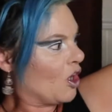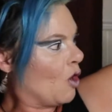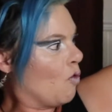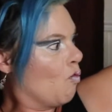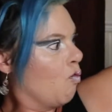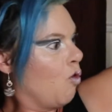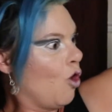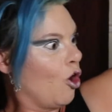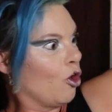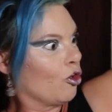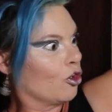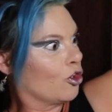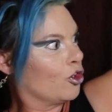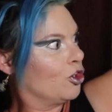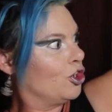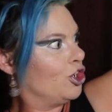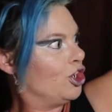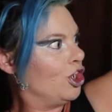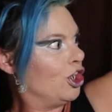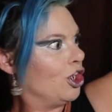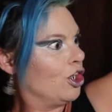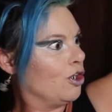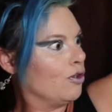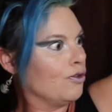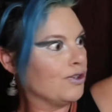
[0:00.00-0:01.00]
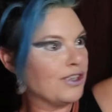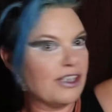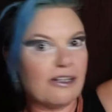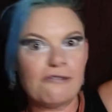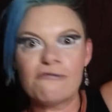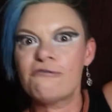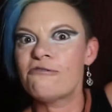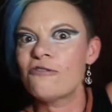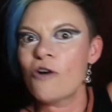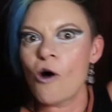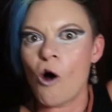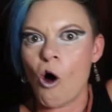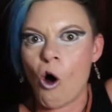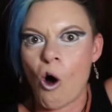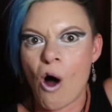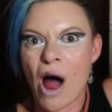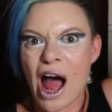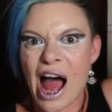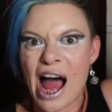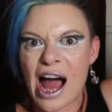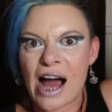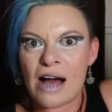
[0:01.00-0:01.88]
what could you use it for?